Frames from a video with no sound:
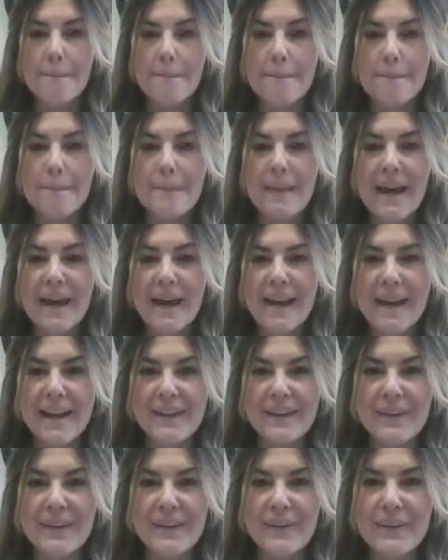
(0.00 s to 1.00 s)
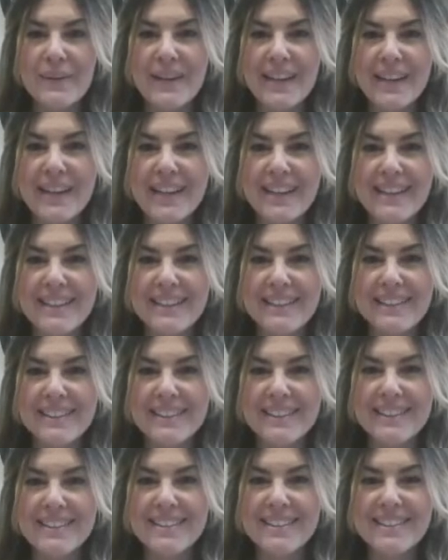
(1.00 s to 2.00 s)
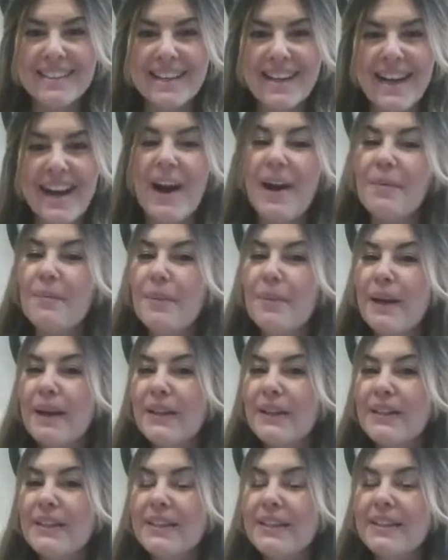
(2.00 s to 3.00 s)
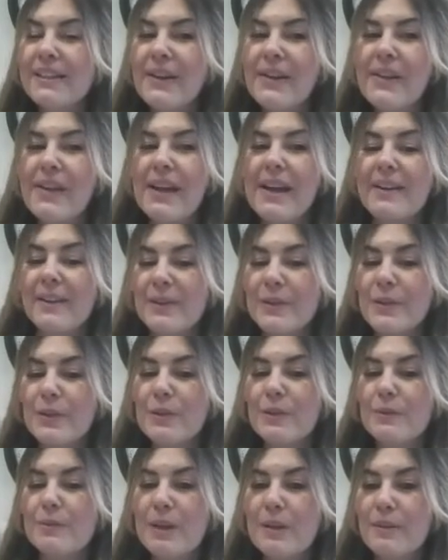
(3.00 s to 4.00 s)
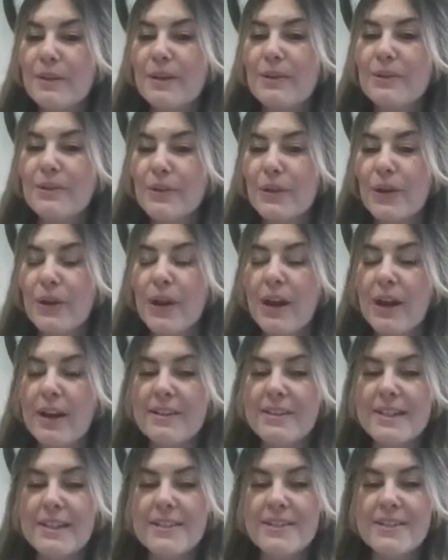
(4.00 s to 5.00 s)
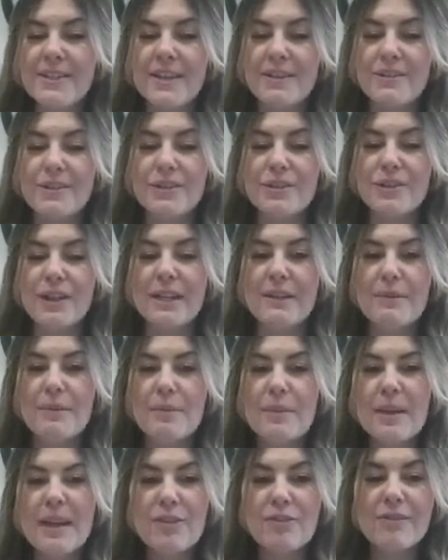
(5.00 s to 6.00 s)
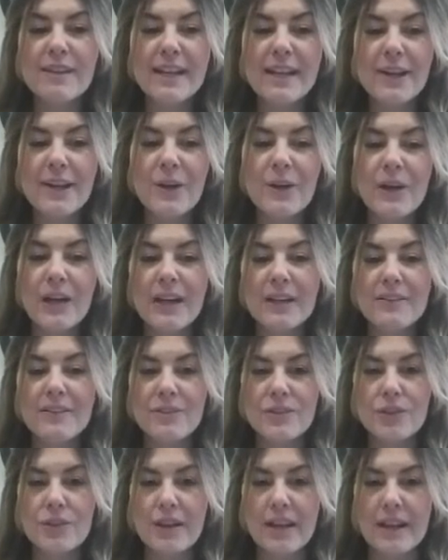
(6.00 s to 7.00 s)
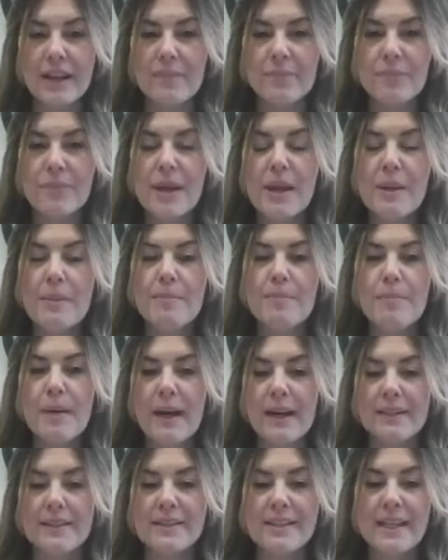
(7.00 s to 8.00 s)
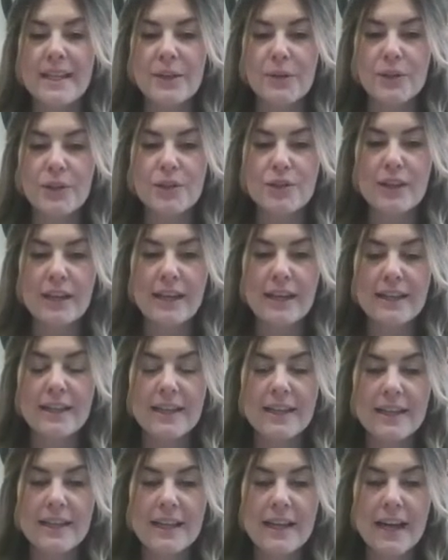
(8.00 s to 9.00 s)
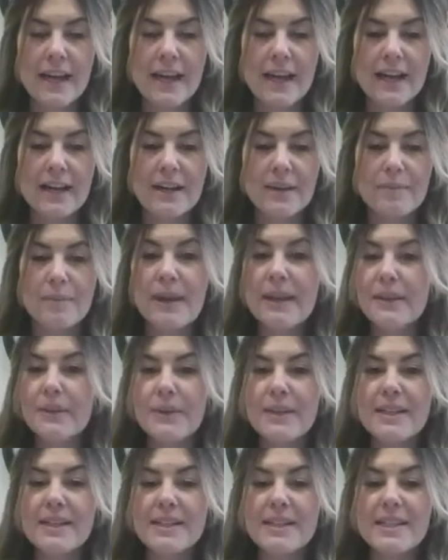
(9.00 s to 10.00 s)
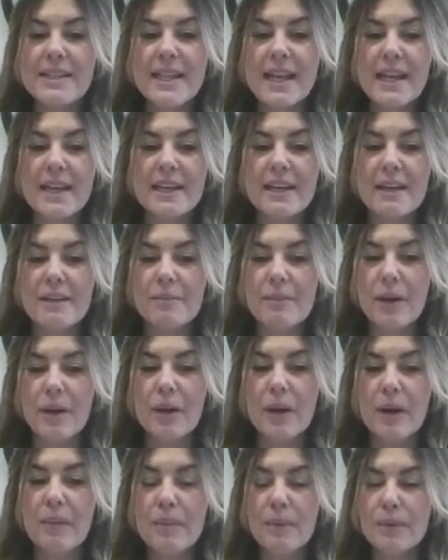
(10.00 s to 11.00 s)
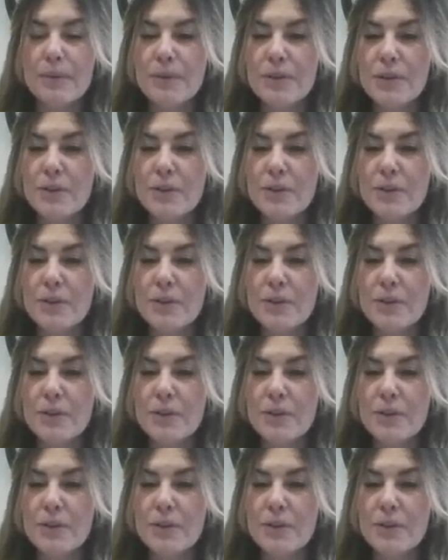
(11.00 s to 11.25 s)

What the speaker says: penguins. I bet you didn't know that, because normally we associate Australia with being a really hot country. But the penguins come up onto the